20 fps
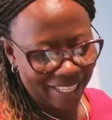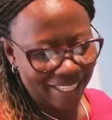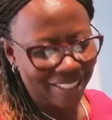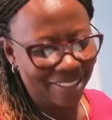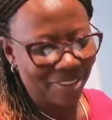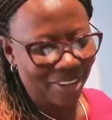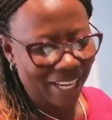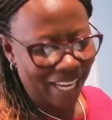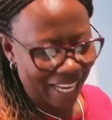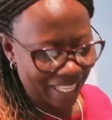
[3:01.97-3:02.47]

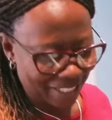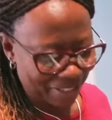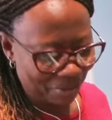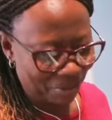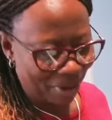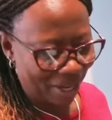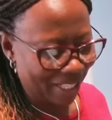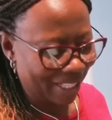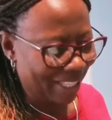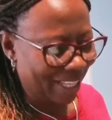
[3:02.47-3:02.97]
So guess
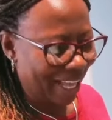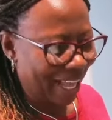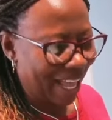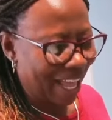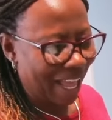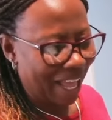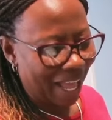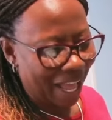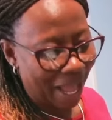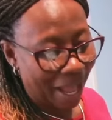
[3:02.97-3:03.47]
what?
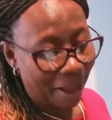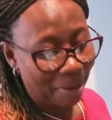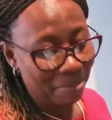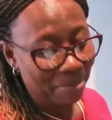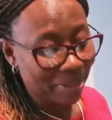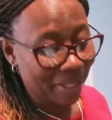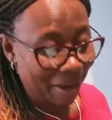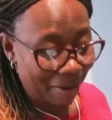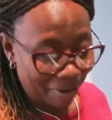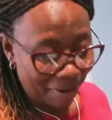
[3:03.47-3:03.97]

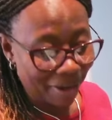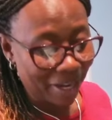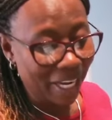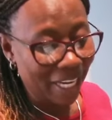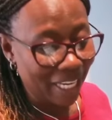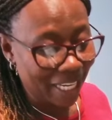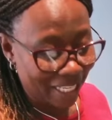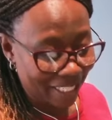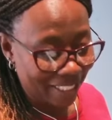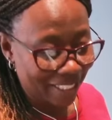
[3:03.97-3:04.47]
They're gonna
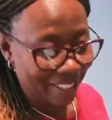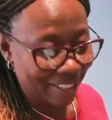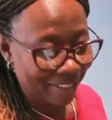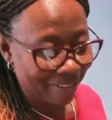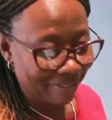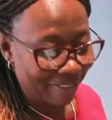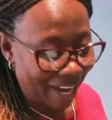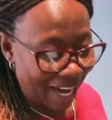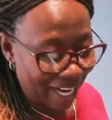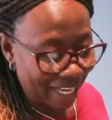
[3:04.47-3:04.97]
eat,
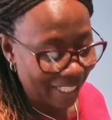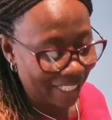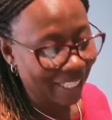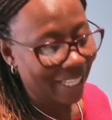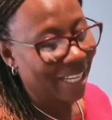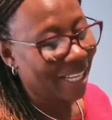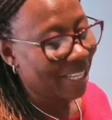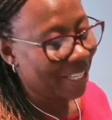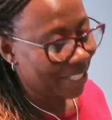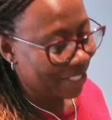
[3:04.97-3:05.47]
right?
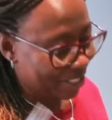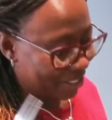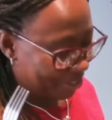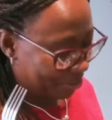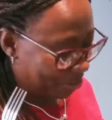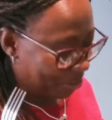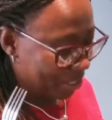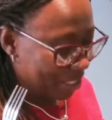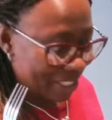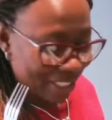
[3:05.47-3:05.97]

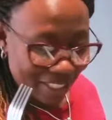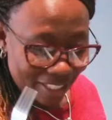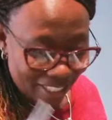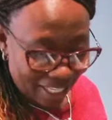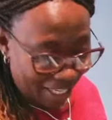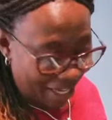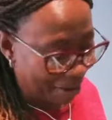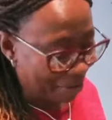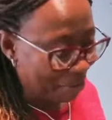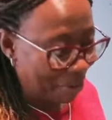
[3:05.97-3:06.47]
So
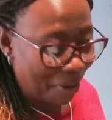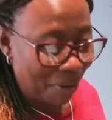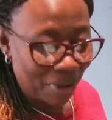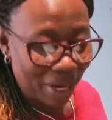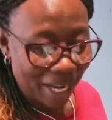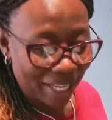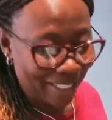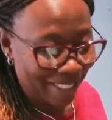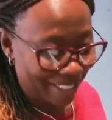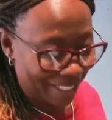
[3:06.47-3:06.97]
stick
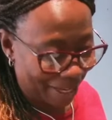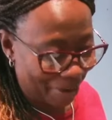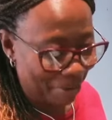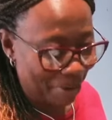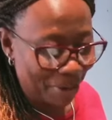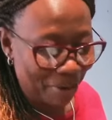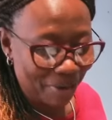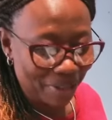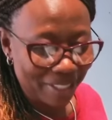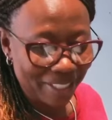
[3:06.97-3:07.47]
around and stay
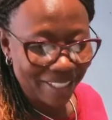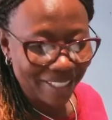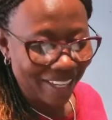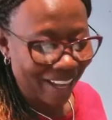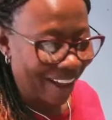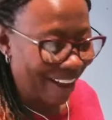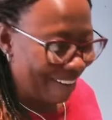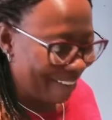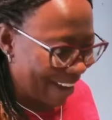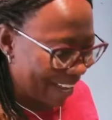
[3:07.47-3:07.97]
with us.
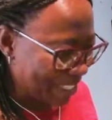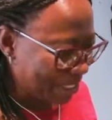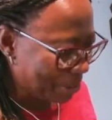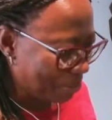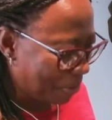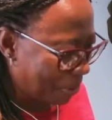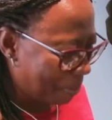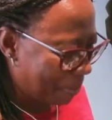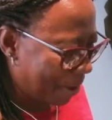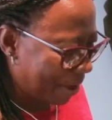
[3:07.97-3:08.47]
All right,
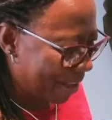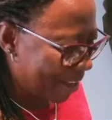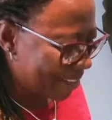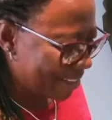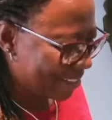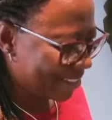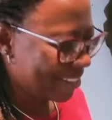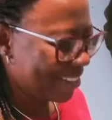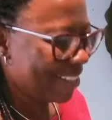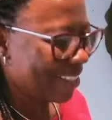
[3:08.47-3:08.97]
Superboss?